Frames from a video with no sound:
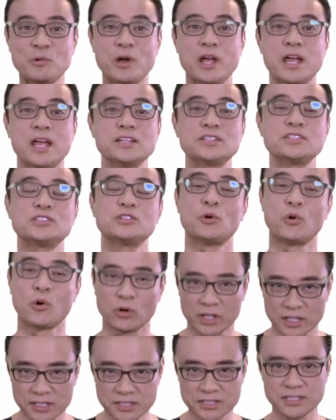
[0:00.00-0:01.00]
ways to
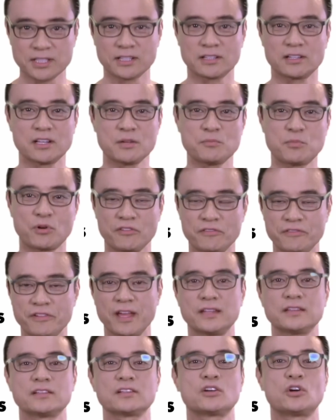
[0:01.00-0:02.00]
holistically
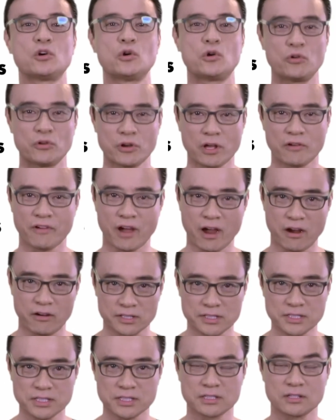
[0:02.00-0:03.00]
prevent
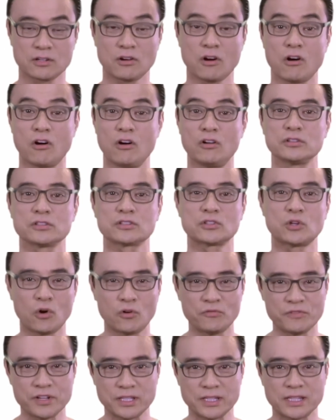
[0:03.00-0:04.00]
coronavirus called
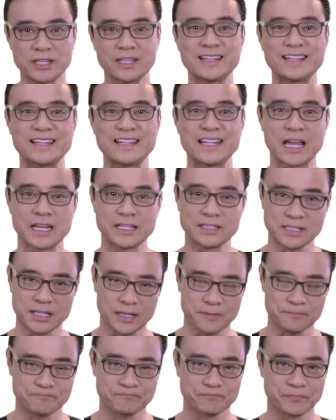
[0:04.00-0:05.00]

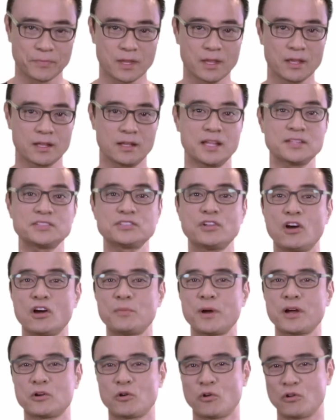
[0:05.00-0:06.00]
COVID-19. Let's talk
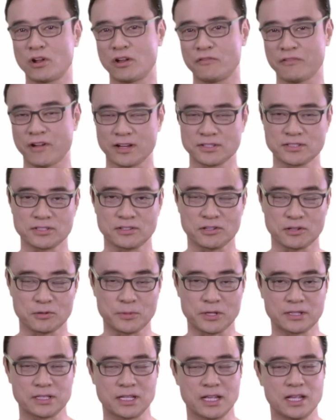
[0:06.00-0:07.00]
about coronavirus a little bit.